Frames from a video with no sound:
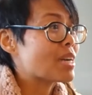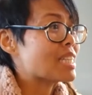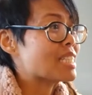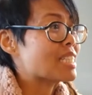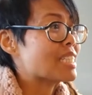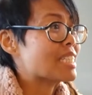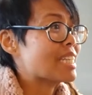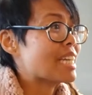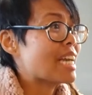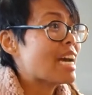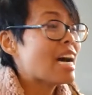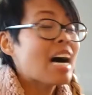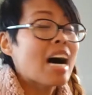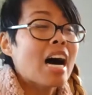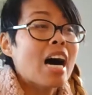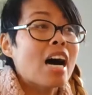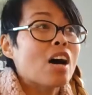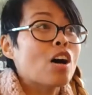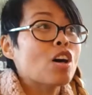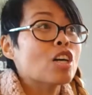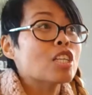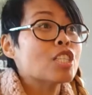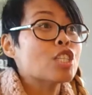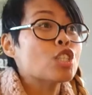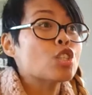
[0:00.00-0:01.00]
is she?
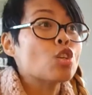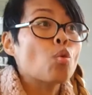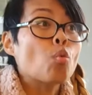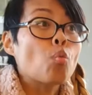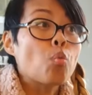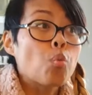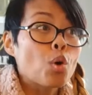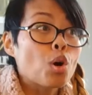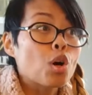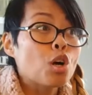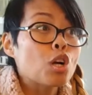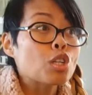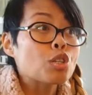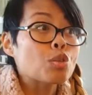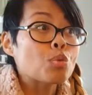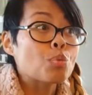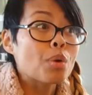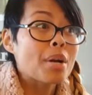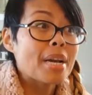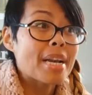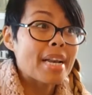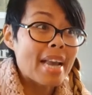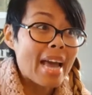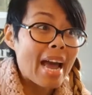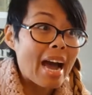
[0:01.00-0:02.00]
Uh, she's a
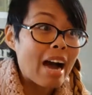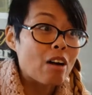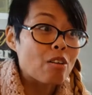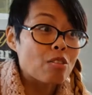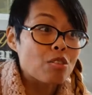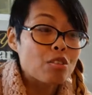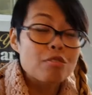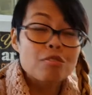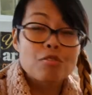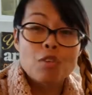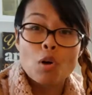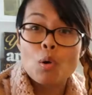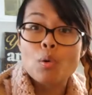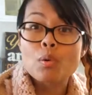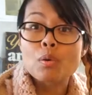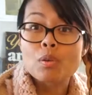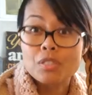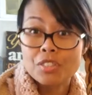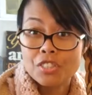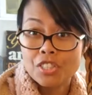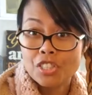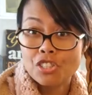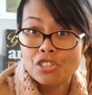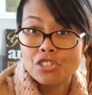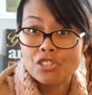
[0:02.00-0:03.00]
world-renowned
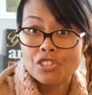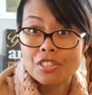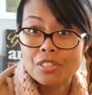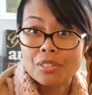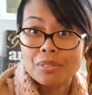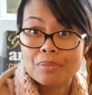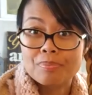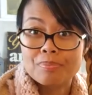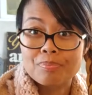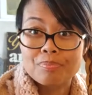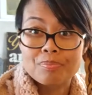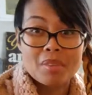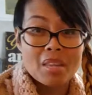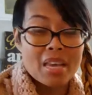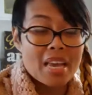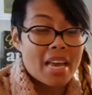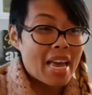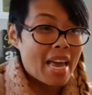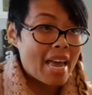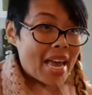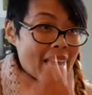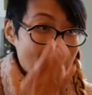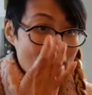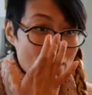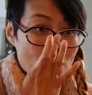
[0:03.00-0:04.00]
vocal teacher,
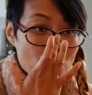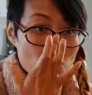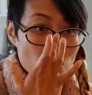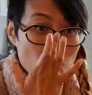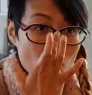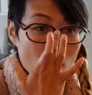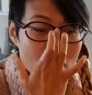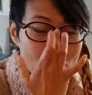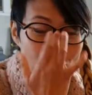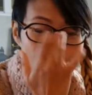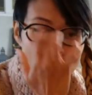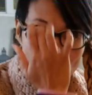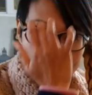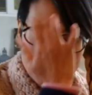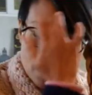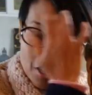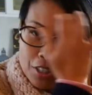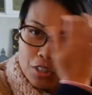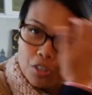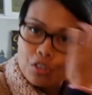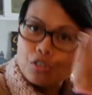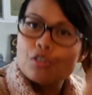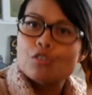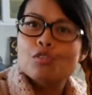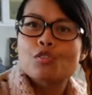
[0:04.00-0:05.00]
and I watch her
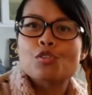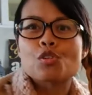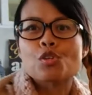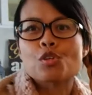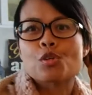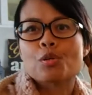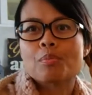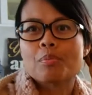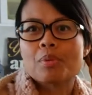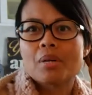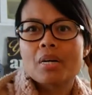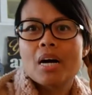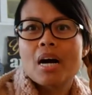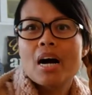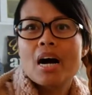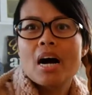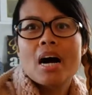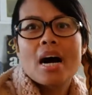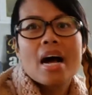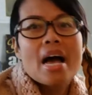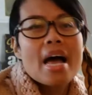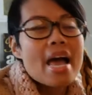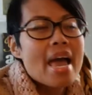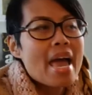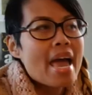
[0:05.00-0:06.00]
on YouTube.
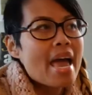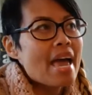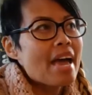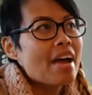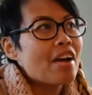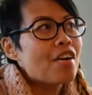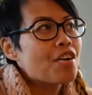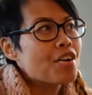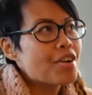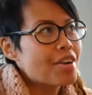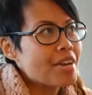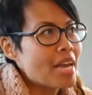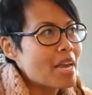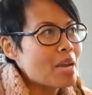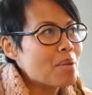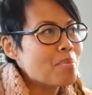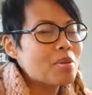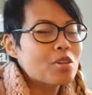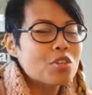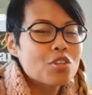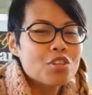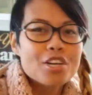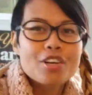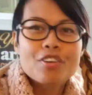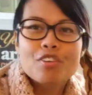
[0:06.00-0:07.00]
Her
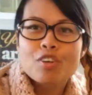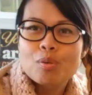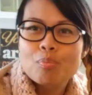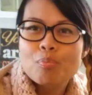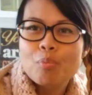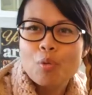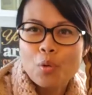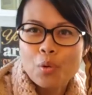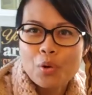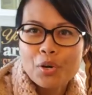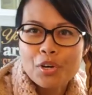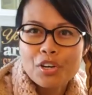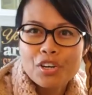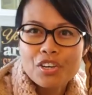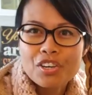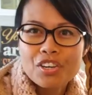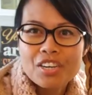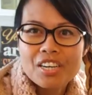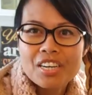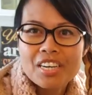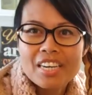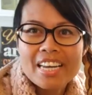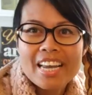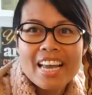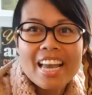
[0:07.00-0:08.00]
name is Cheryl
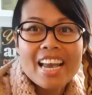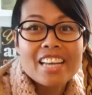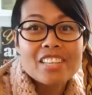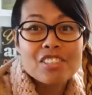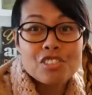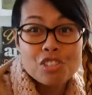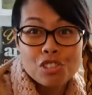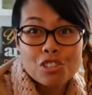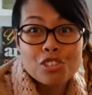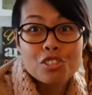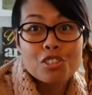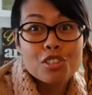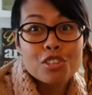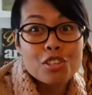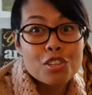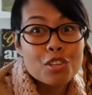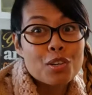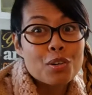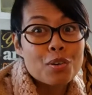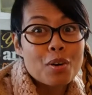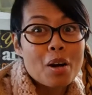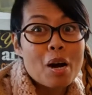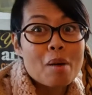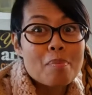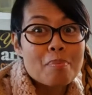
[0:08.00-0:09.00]
Porter, and you should look
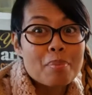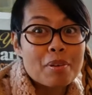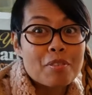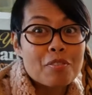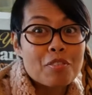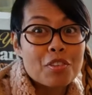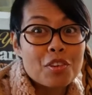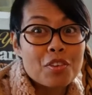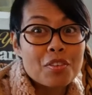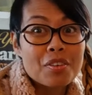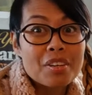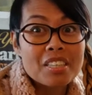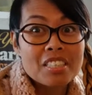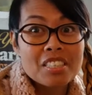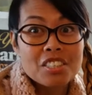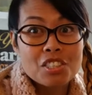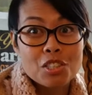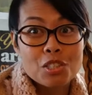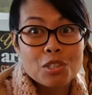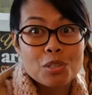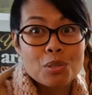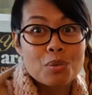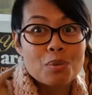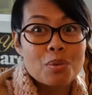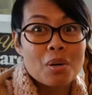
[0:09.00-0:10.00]
her up if you're
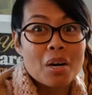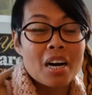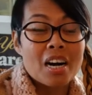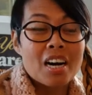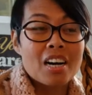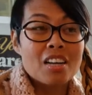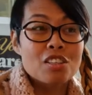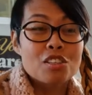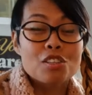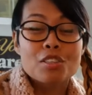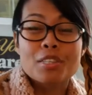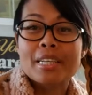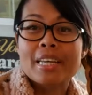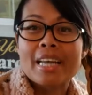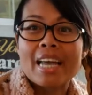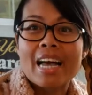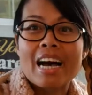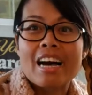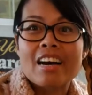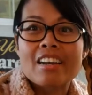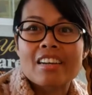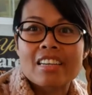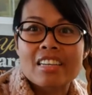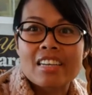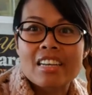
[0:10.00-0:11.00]
into uh, learning
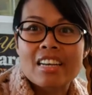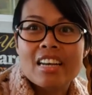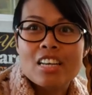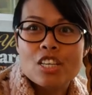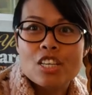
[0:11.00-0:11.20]
how to